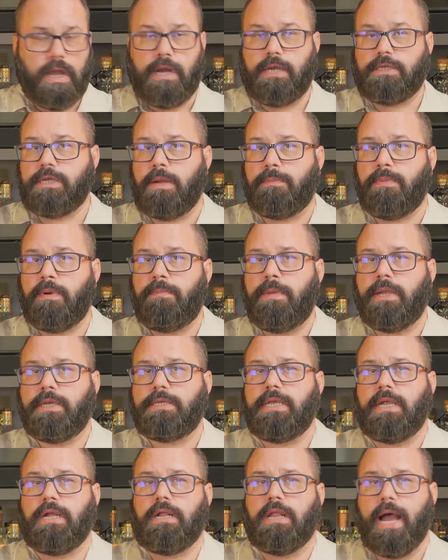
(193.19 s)
in a separate
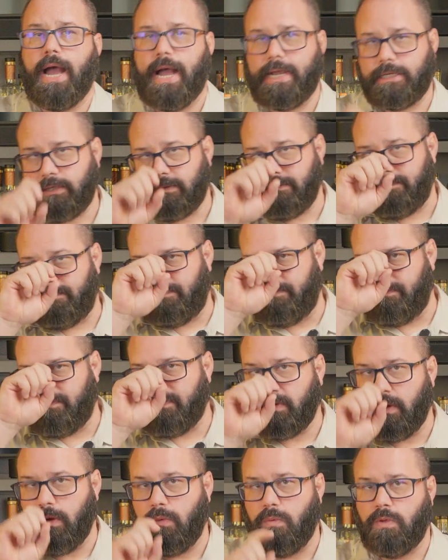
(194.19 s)
mixing glass,
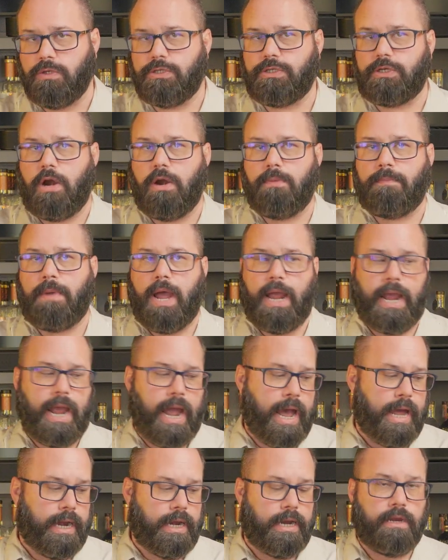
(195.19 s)
we'll start by
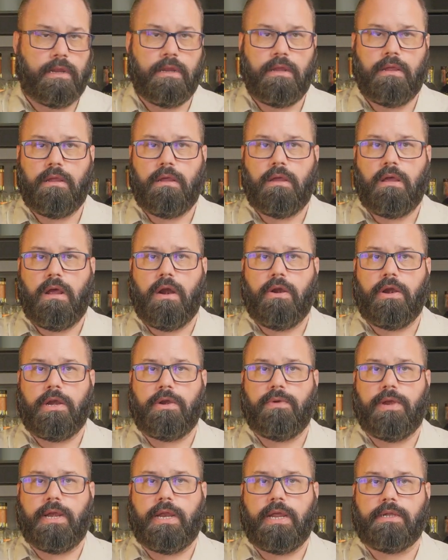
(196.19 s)
adding our
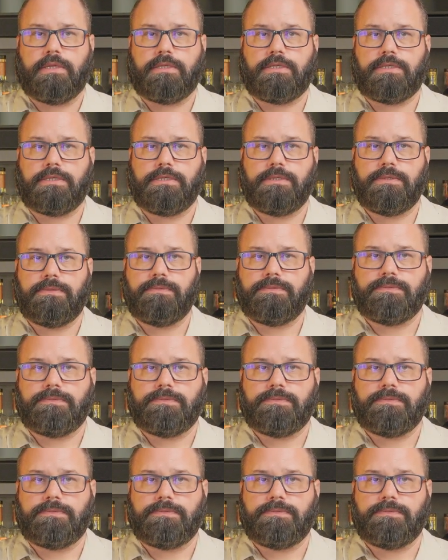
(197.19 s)
ingredients.